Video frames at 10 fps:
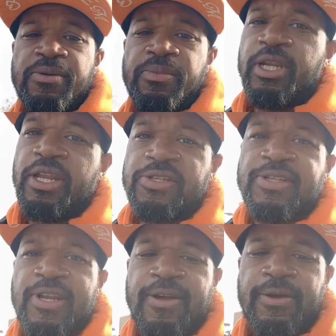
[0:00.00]
but love the
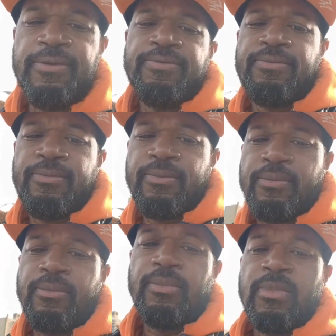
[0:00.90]
sinner.
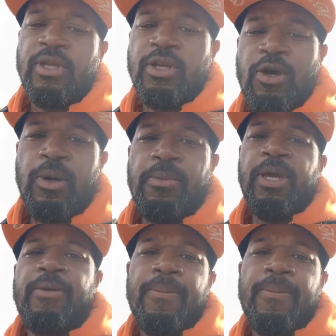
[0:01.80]
You know what I mean?